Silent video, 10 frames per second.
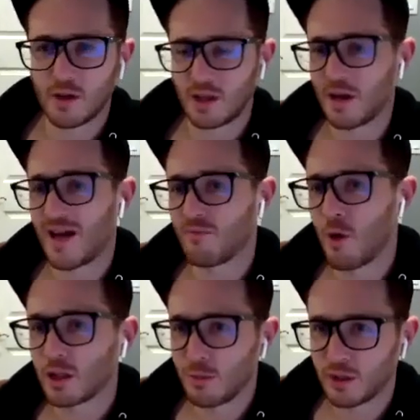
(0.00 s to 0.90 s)
Like they have
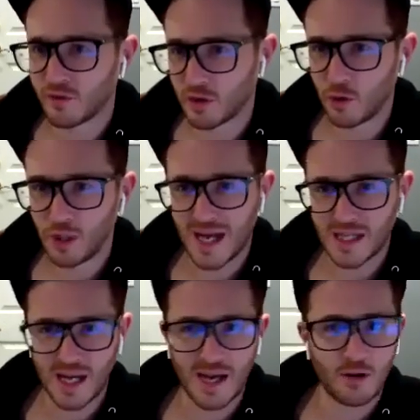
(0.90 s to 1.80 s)
multiple different Google
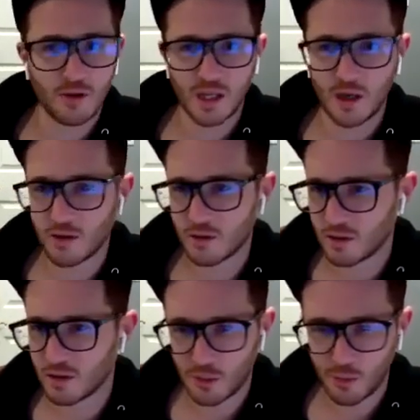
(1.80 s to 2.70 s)
Ads accounts and other
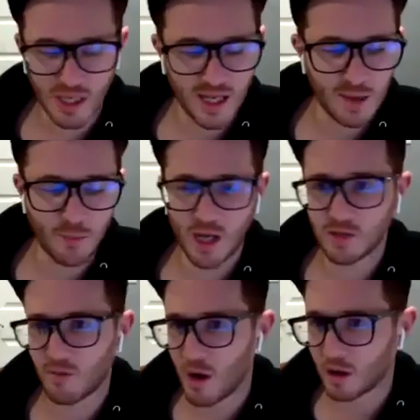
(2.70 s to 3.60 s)
display
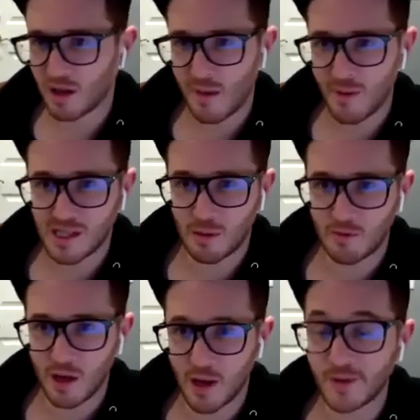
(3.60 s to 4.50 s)
campaigns or marketing campaigns that
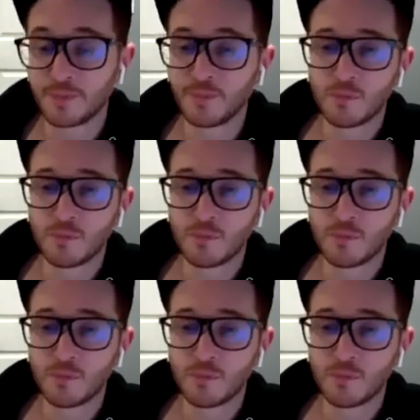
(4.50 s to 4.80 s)
we're running.